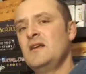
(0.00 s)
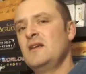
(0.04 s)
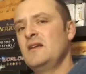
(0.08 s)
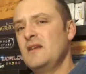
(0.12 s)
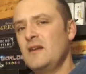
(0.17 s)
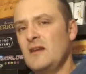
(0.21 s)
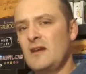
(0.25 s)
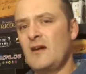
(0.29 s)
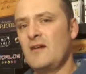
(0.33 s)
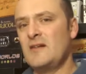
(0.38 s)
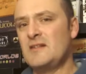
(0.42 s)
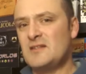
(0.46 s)
You
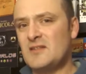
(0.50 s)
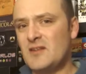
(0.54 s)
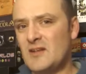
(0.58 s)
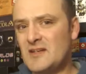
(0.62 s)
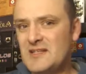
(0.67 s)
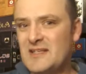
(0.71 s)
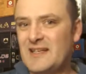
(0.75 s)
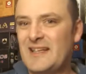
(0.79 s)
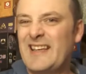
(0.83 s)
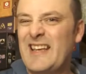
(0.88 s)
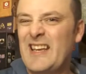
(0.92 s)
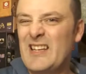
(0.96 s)
know, it's nice
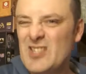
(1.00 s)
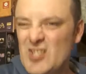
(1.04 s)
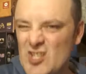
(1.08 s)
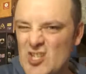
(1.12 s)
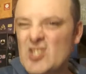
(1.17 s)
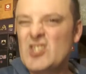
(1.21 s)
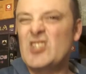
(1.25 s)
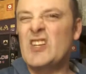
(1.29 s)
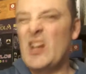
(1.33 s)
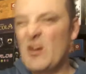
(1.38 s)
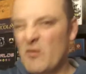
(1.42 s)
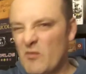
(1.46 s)
to get
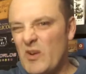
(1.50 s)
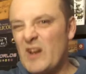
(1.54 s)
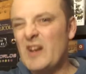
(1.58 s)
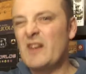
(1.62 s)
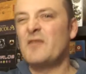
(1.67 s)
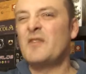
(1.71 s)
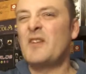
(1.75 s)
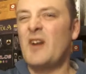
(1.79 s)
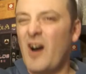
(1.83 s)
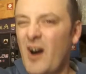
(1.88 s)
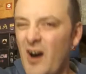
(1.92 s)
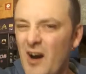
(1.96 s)
just get rid of
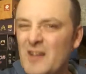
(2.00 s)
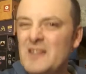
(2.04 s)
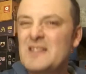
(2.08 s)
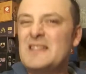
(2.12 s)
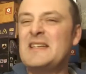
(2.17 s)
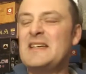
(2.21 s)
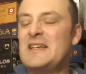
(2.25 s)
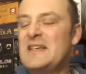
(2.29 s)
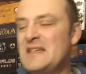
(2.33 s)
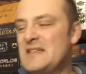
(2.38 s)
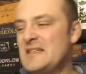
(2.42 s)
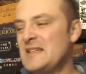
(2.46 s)
cards
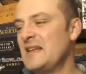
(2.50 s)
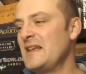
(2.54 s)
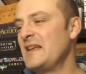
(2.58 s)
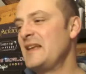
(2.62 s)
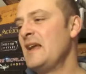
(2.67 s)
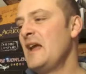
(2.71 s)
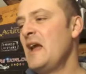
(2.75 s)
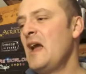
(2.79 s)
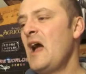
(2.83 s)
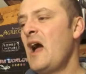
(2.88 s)
easily.